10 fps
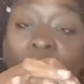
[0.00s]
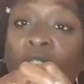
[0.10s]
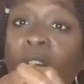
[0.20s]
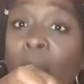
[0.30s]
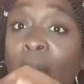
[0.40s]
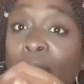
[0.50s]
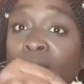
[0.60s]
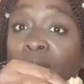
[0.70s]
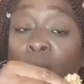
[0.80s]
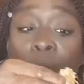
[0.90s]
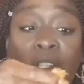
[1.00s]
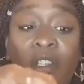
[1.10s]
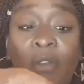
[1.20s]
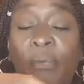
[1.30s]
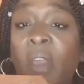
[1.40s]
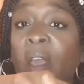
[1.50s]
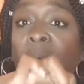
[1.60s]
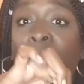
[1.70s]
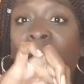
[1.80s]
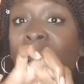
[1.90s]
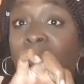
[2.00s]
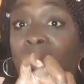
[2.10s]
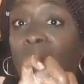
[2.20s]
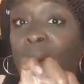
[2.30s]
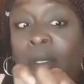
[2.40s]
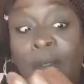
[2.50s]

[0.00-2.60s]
Comment below, what do you think about that?